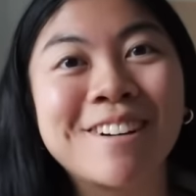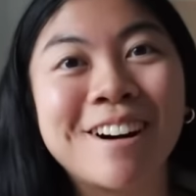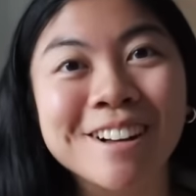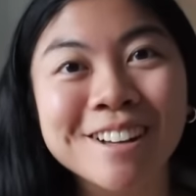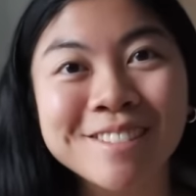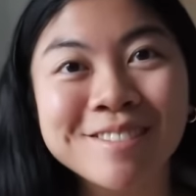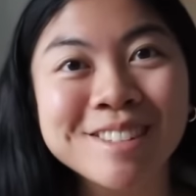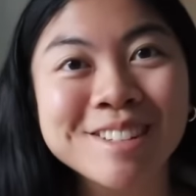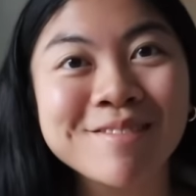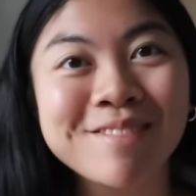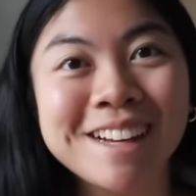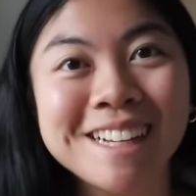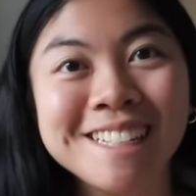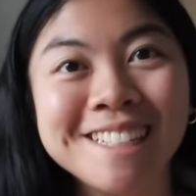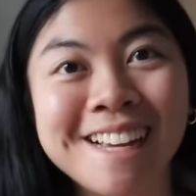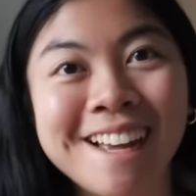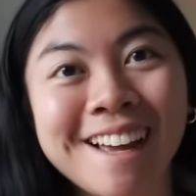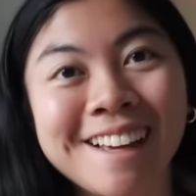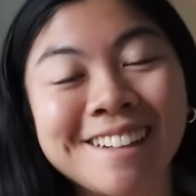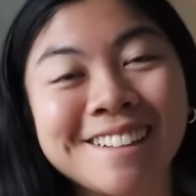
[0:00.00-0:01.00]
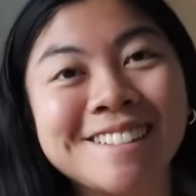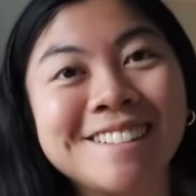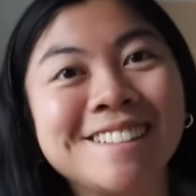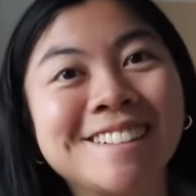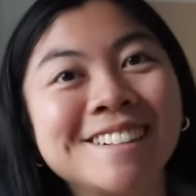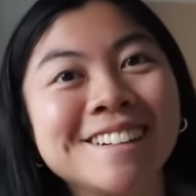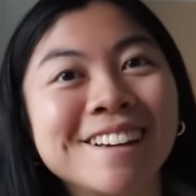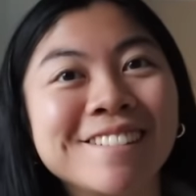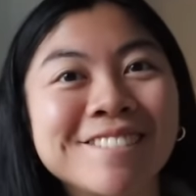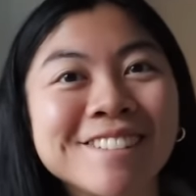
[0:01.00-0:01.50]
welcome to my
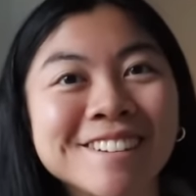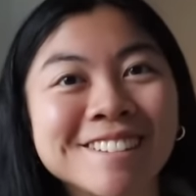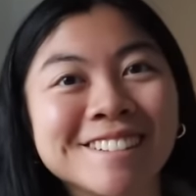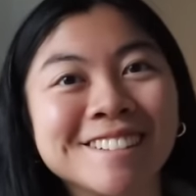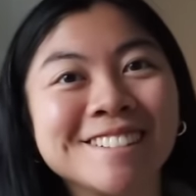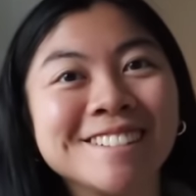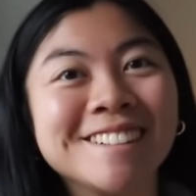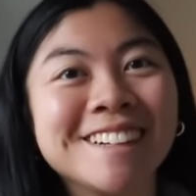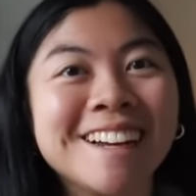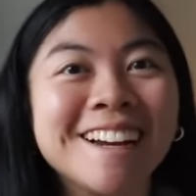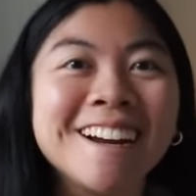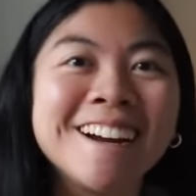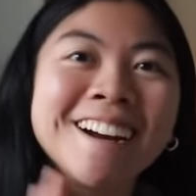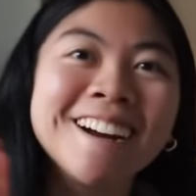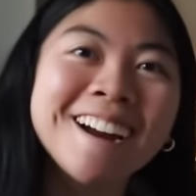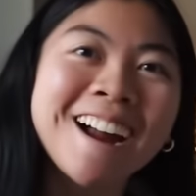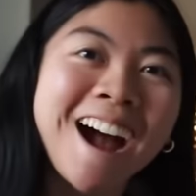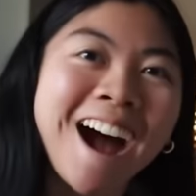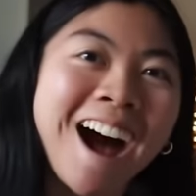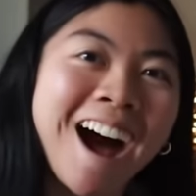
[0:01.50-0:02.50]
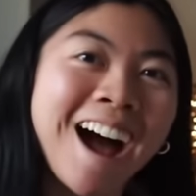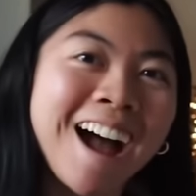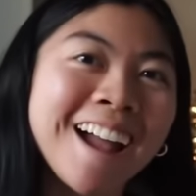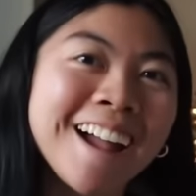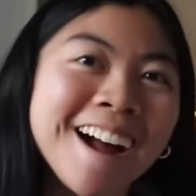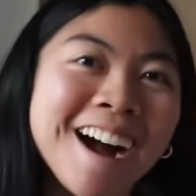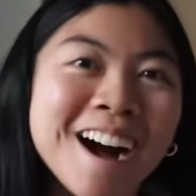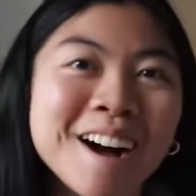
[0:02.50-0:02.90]
channel. If you're new here, hi,